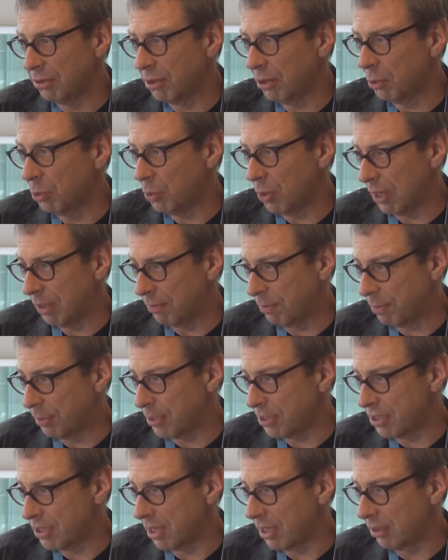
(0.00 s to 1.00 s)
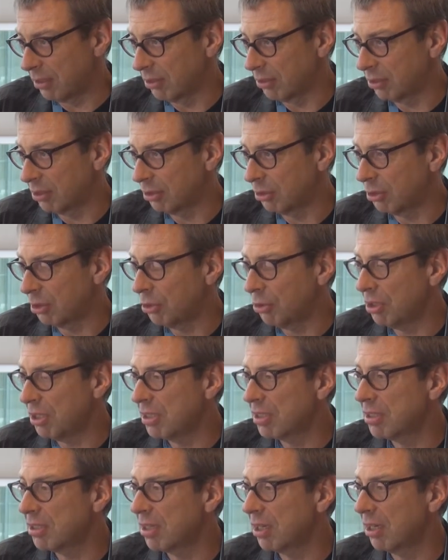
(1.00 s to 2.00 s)
under 1%. So
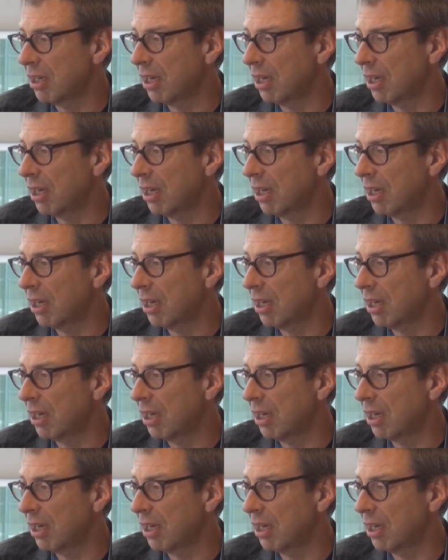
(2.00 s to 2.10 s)
it's